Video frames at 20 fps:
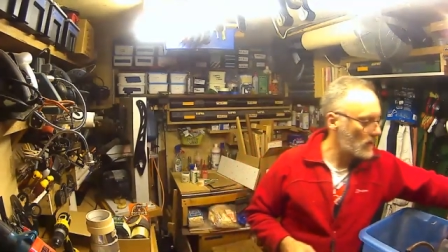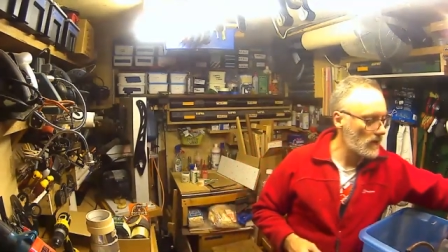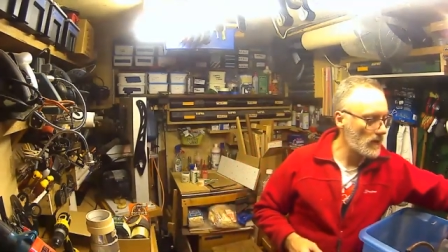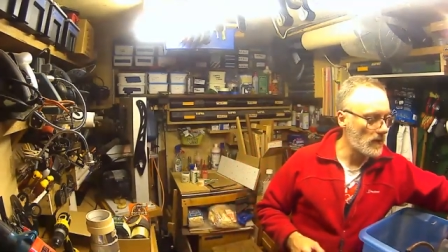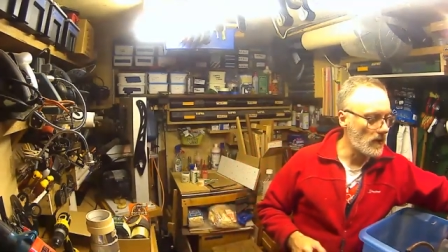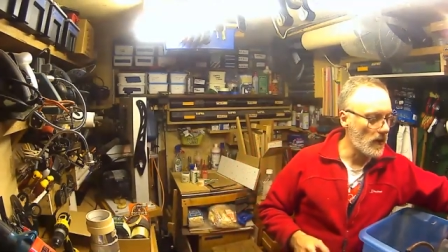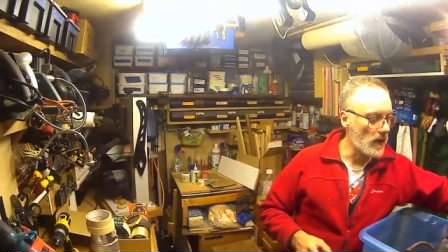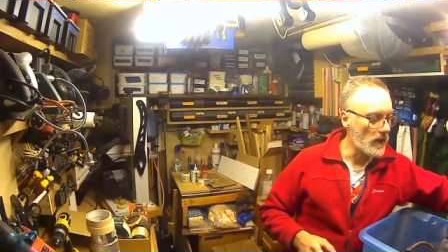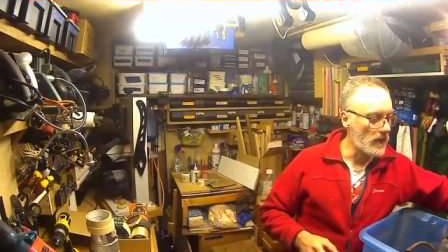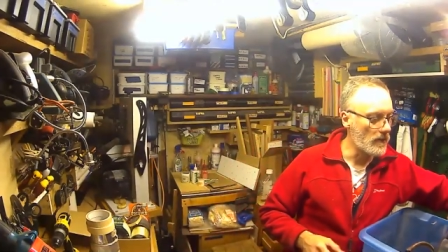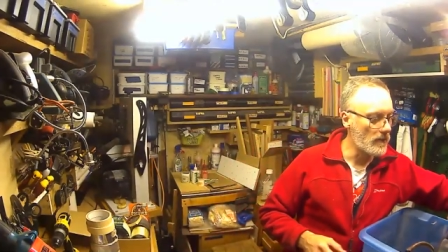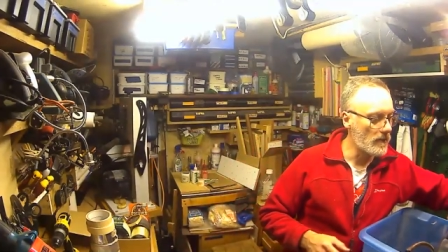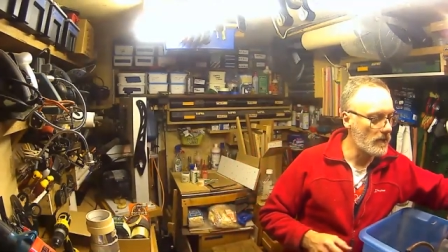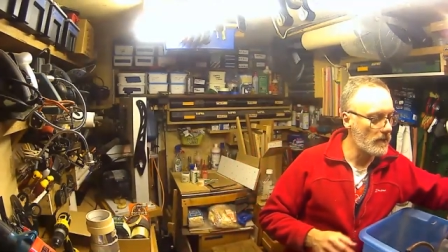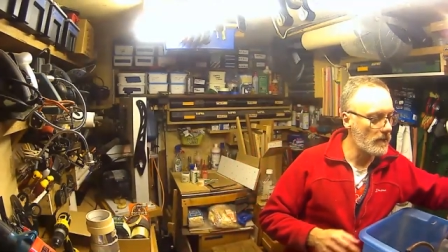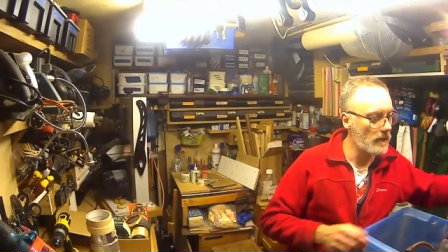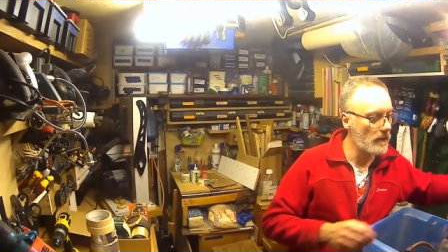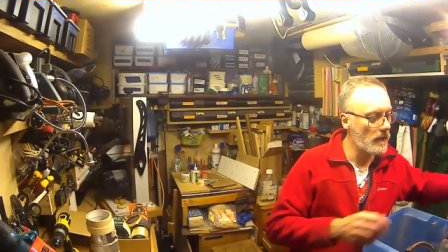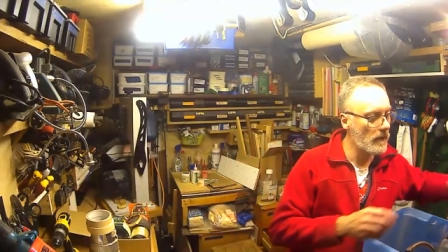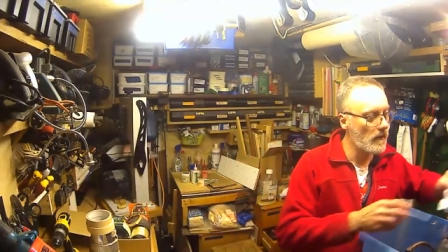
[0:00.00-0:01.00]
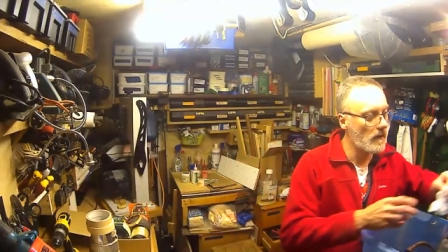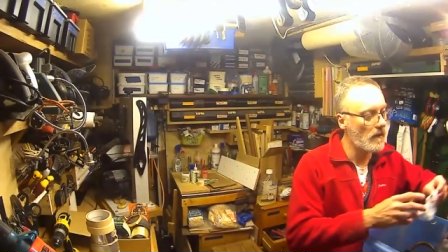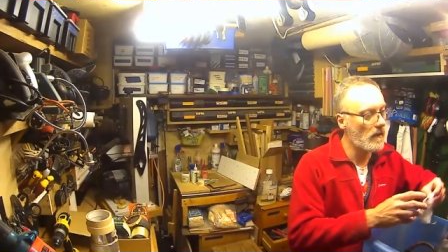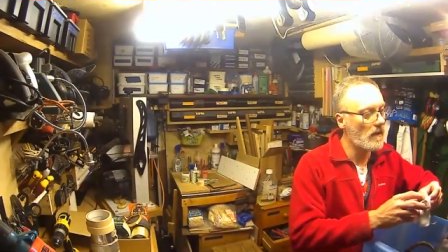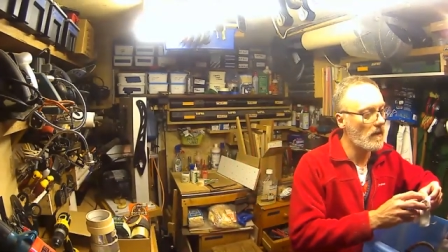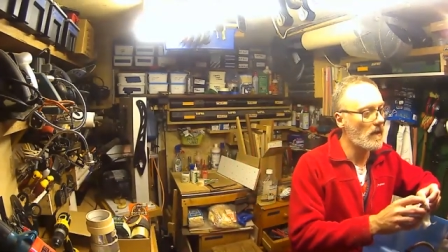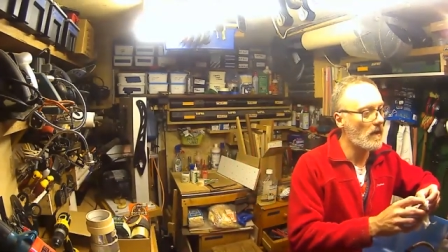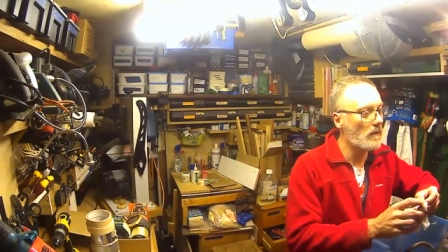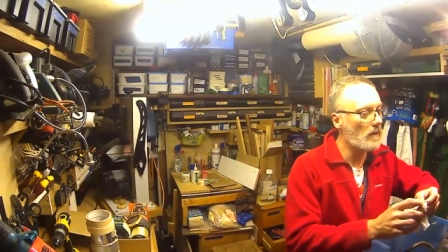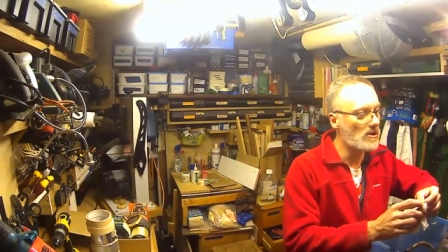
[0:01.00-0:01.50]
So,
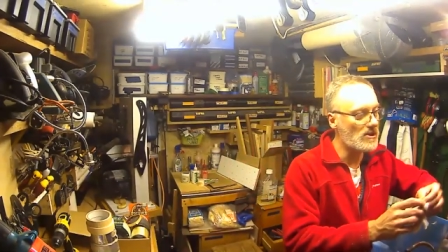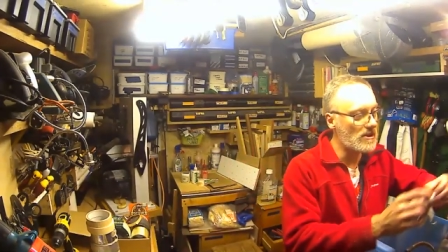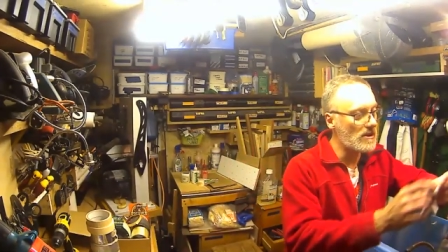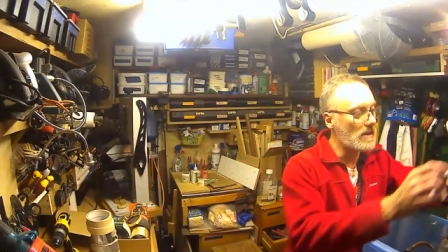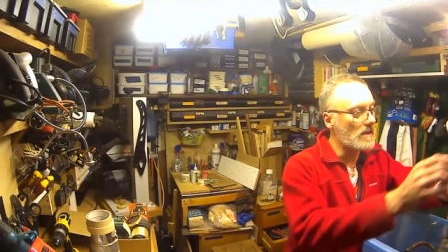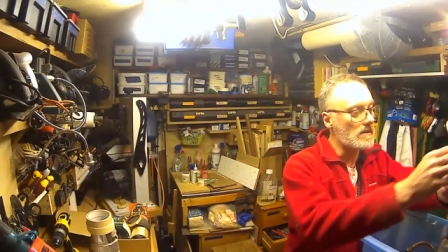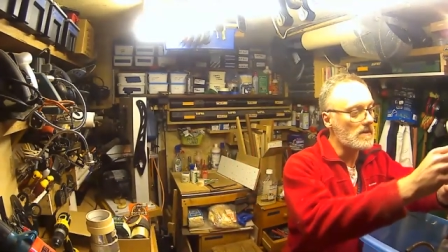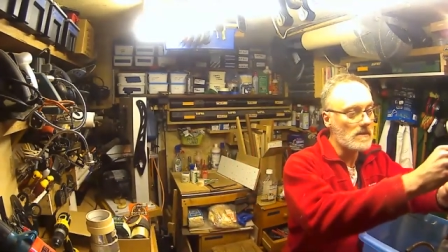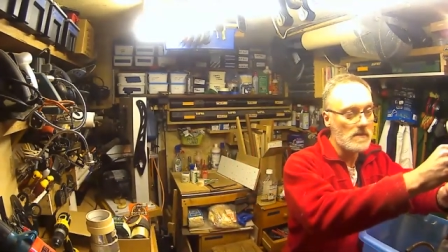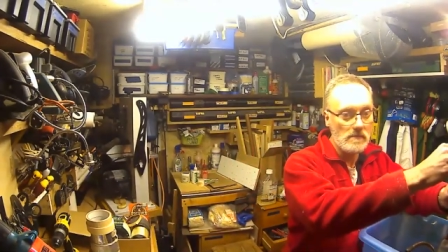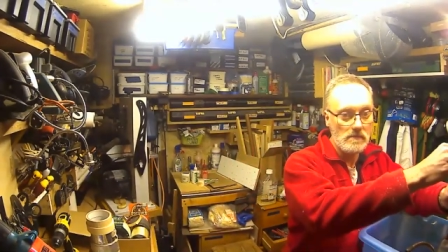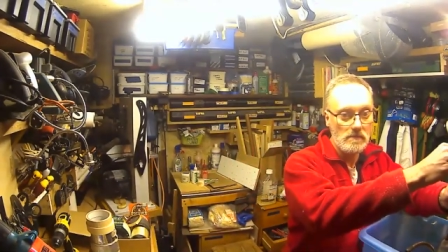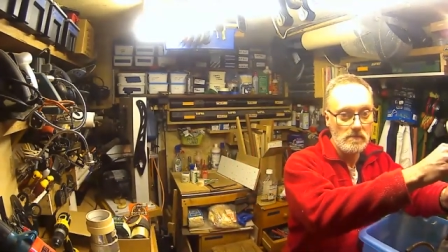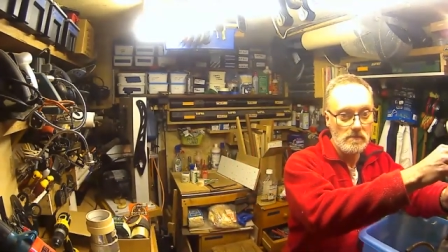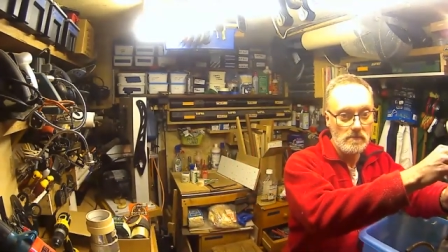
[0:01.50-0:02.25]
which it is.